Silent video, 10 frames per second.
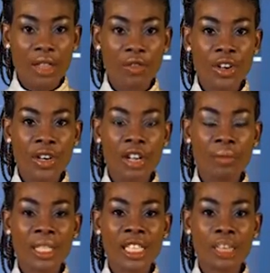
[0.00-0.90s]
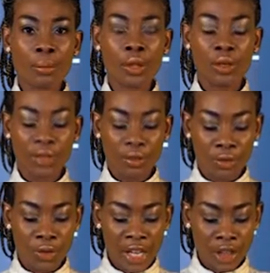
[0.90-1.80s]
The federal government has approved
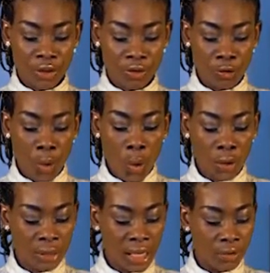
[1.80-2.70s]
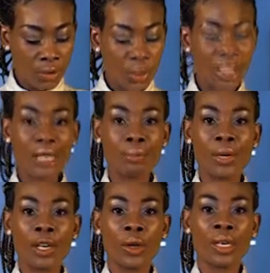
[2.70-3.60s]
fresh 414
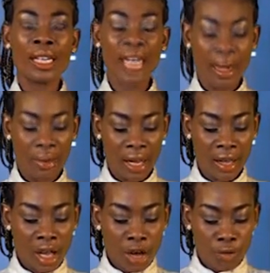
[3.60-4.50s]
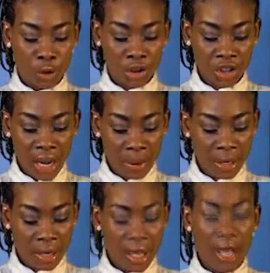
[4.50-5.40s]
billion naira for
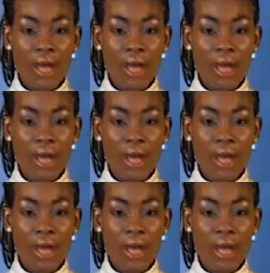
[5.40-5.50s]
sharing